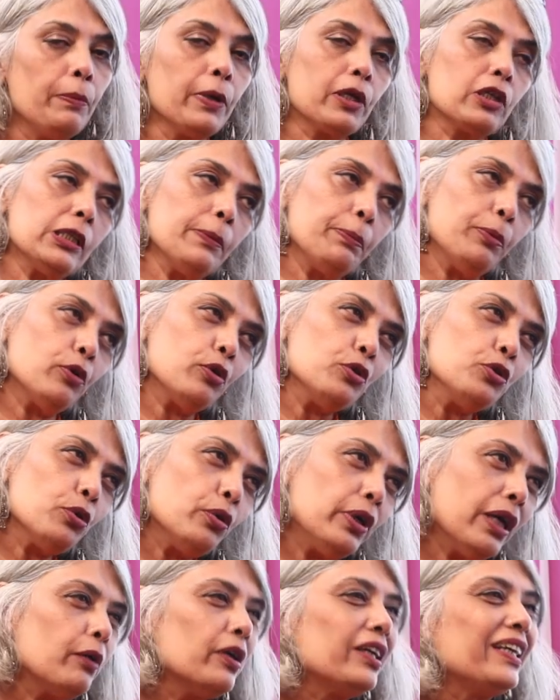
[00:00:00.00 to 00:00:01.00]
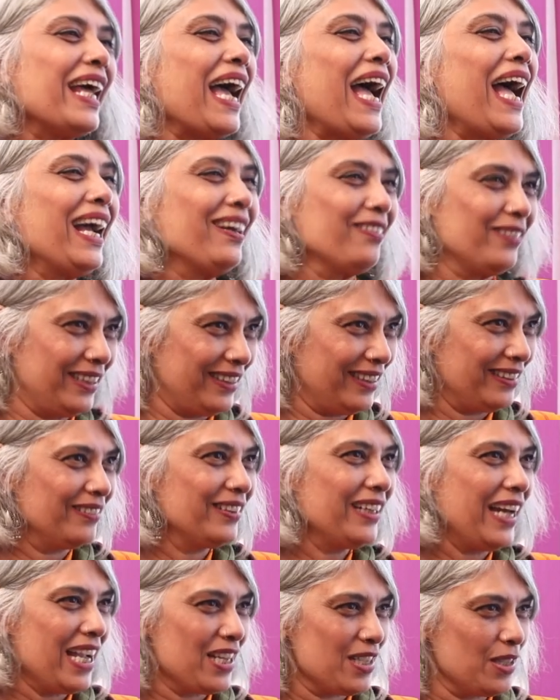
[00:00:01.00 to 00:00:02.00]
Because ippo konjunda a tag vandhu.
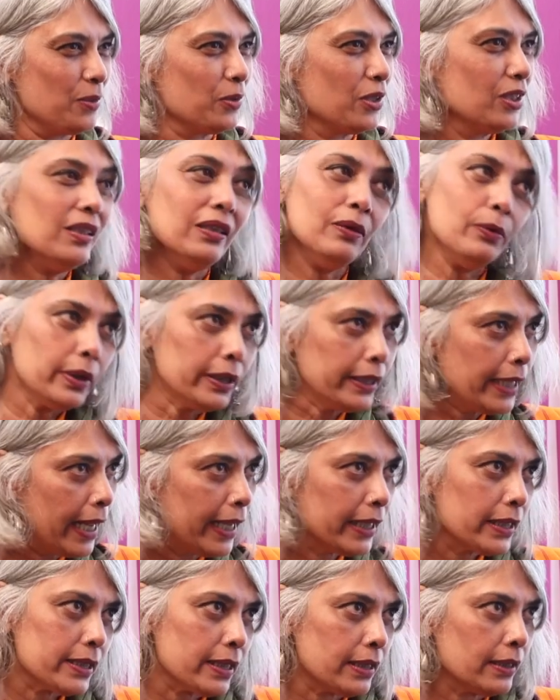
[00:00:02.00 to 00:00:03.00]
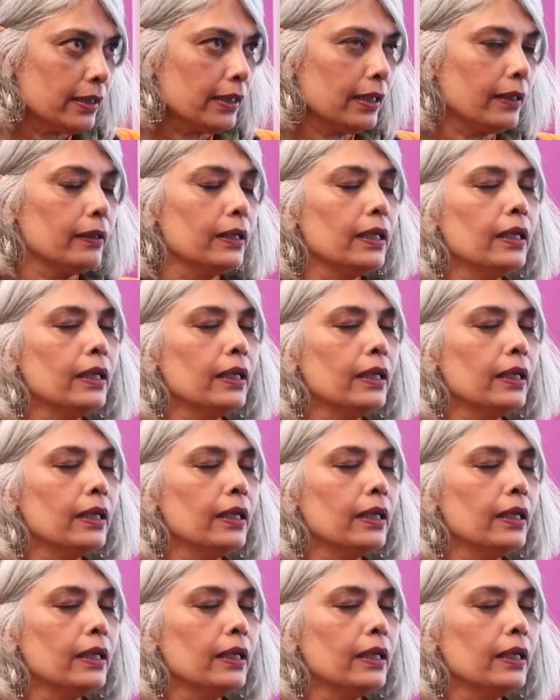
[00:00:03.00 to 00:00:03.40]
National award. No, tag chinnada.